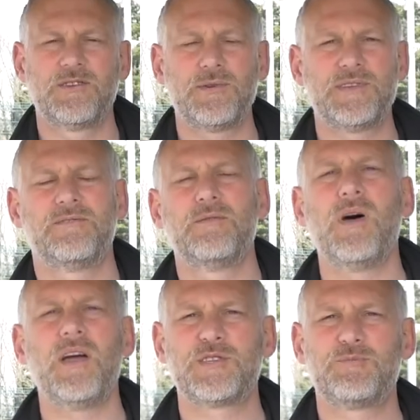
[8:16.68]
So I said, from
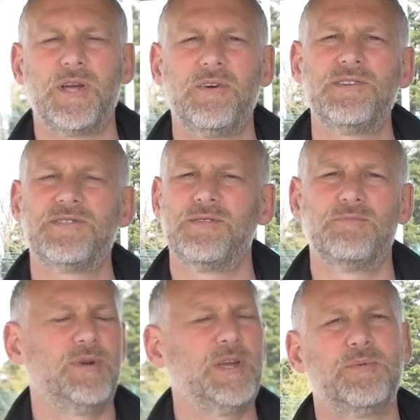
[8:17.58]
my experience,
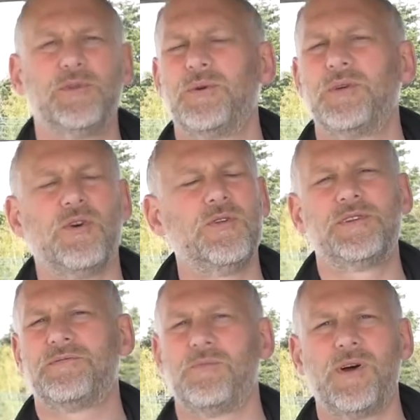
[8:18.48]
and people do it all
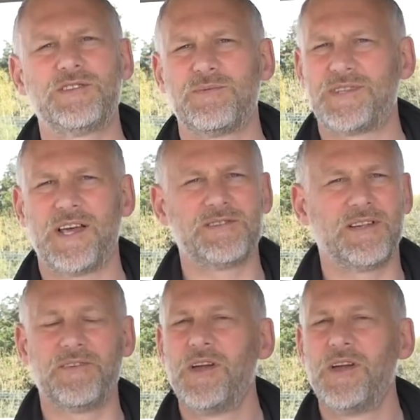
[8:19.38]
different ways themselves,